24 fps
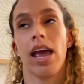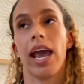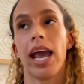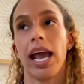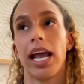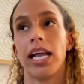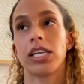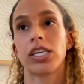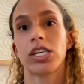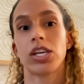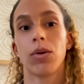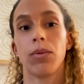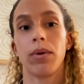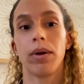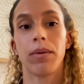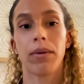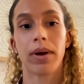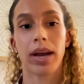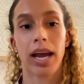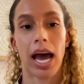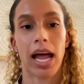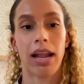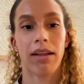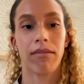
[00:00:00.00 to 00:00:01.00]
And so we were
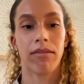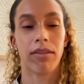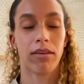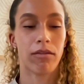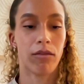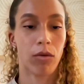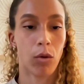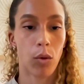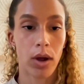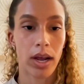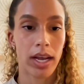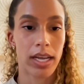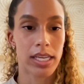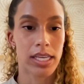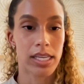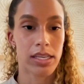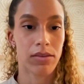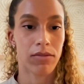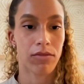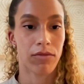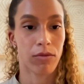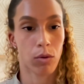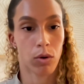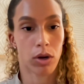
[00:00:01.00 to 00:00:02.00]
kind of the voice
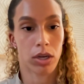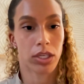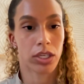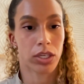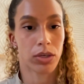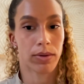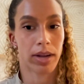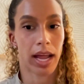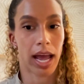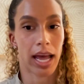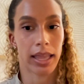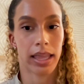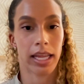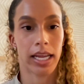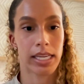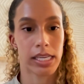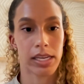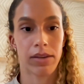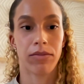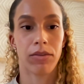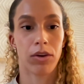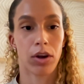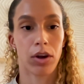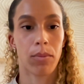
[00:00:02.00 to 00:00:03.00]
for student athletes
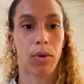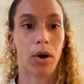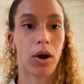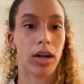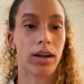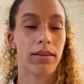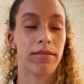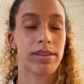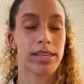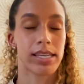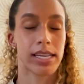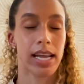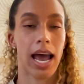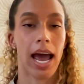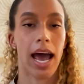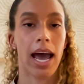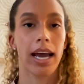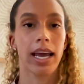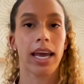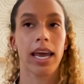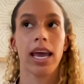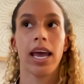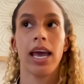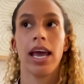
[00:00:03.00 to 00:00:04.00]
if you're a part of
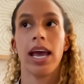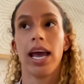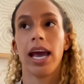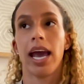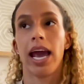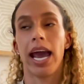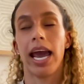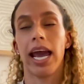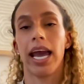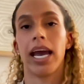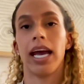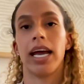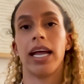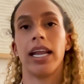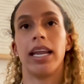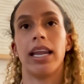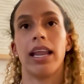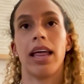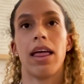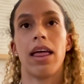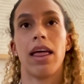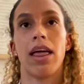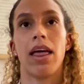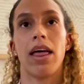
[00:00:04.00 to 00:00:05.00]
SAC. And